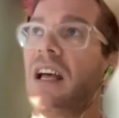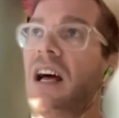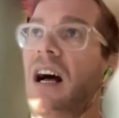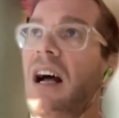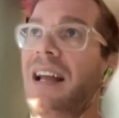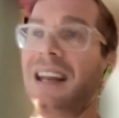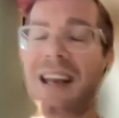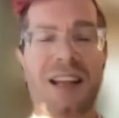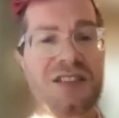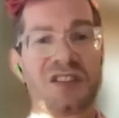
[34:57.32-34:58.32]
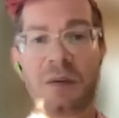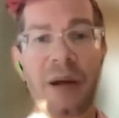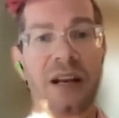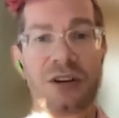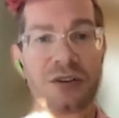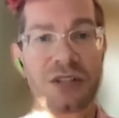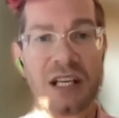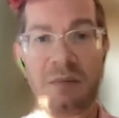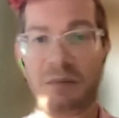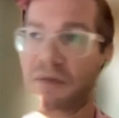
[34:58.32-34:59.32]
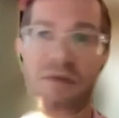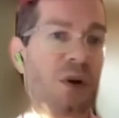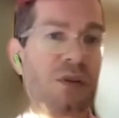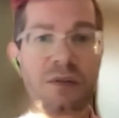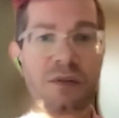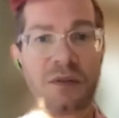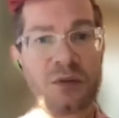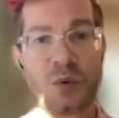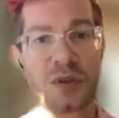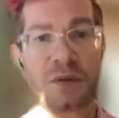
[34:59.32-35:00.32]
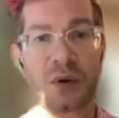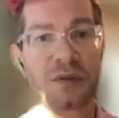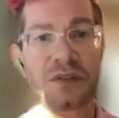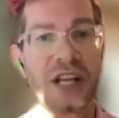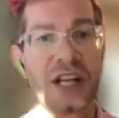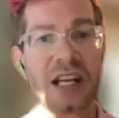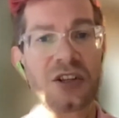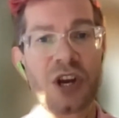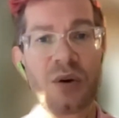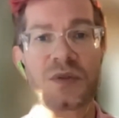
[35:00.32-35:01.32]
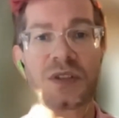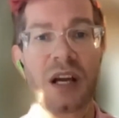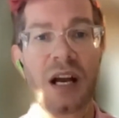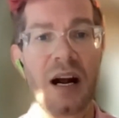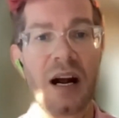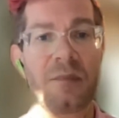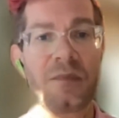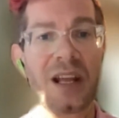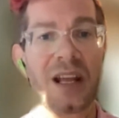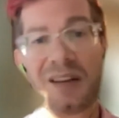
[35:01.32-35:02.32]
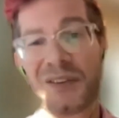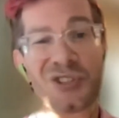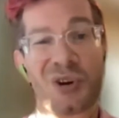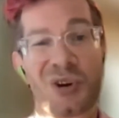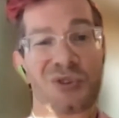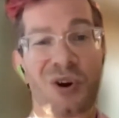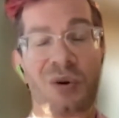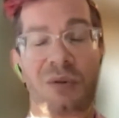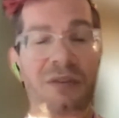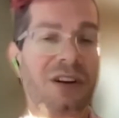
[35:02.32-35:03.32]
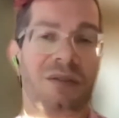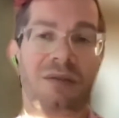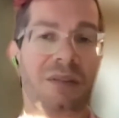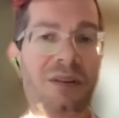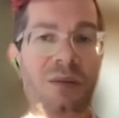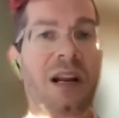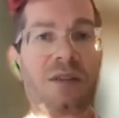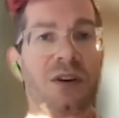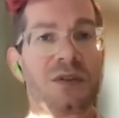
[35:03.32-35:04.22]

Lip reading: And in essence, the better your team, the further towards the front of the deck it goes. And if it's so, whatever, you